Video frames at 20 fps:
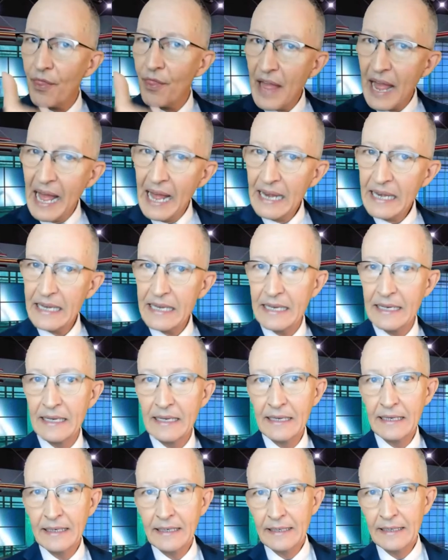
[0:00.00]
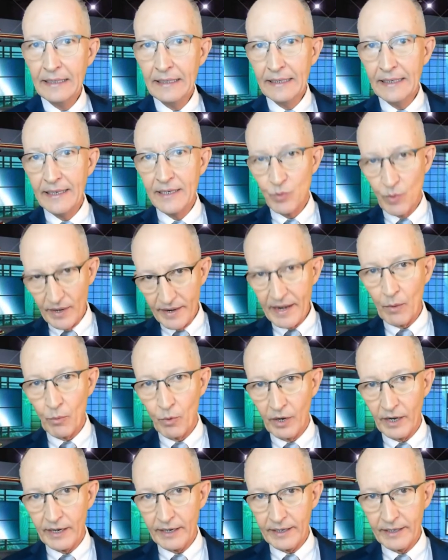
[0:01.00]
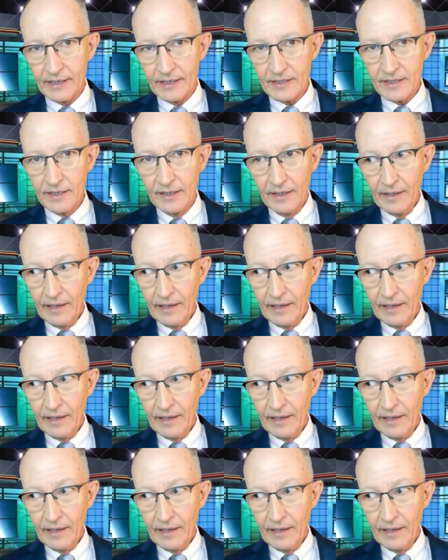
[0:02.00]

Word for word: That is what networking is.